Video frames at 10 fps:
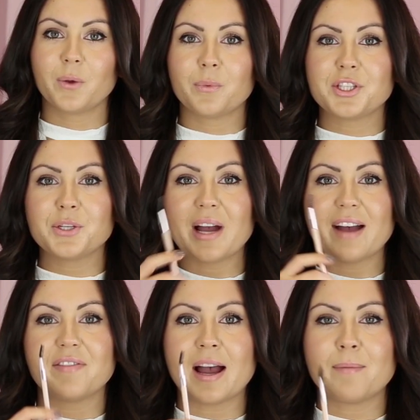Once you
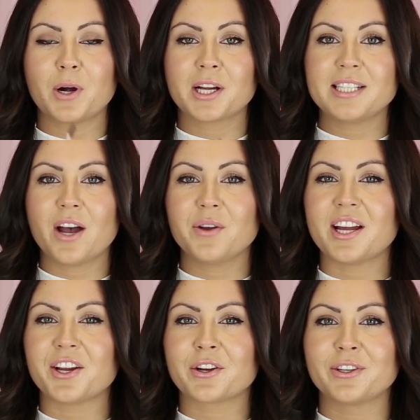have that marked out,
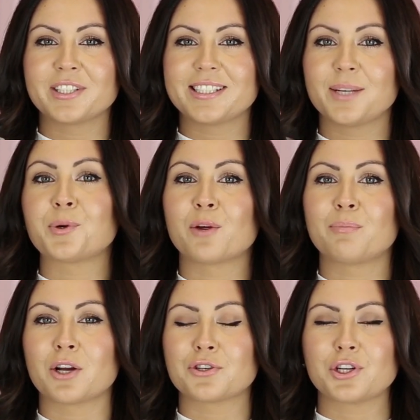now you're going to see where your
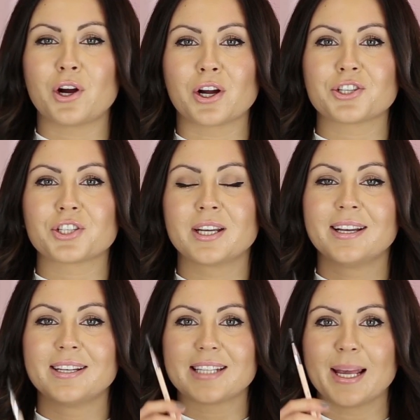brow should arch.
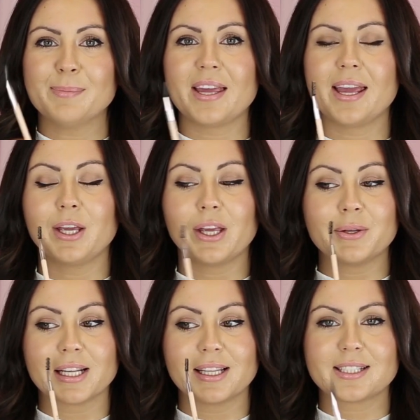Same thing,
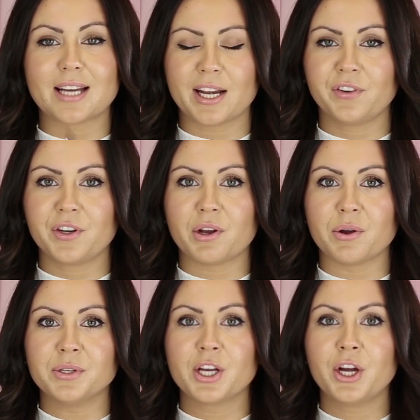using the side of your
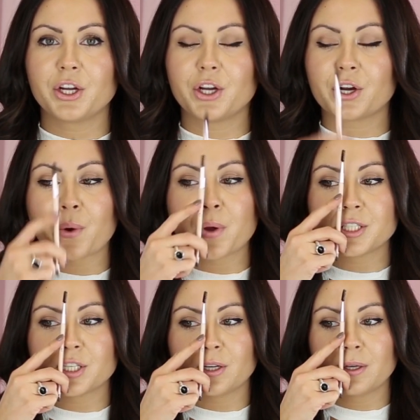nose, you're going
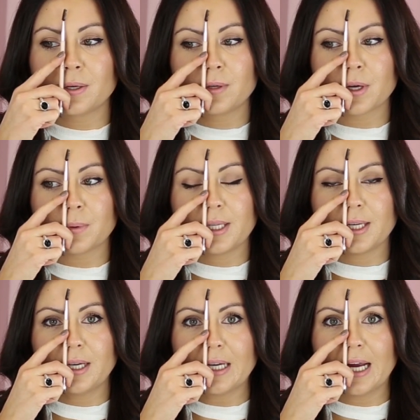to go
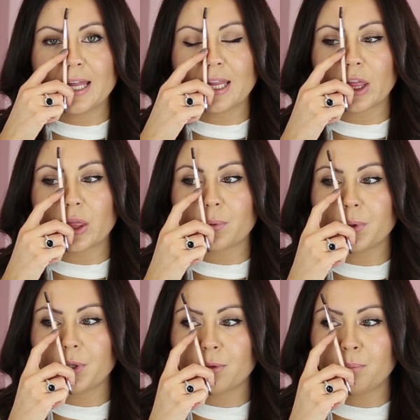here and then
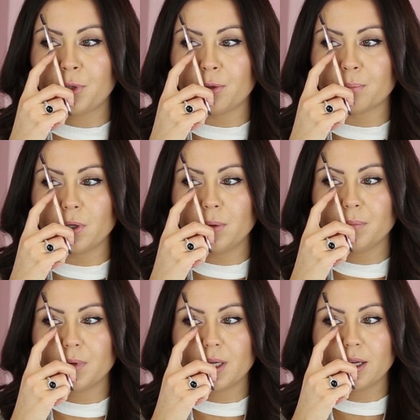through your pupil.
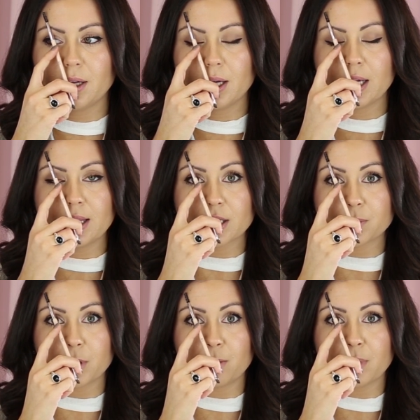And
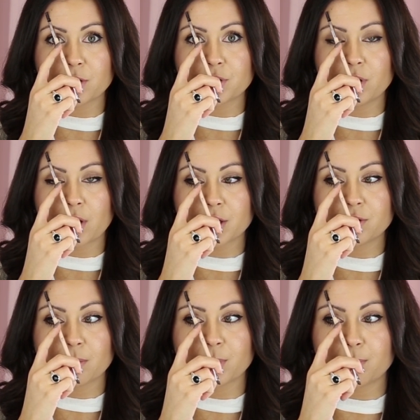that's where your brow should arch.
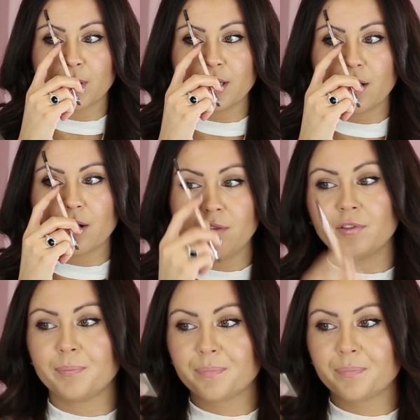So I'm gonna mark that off.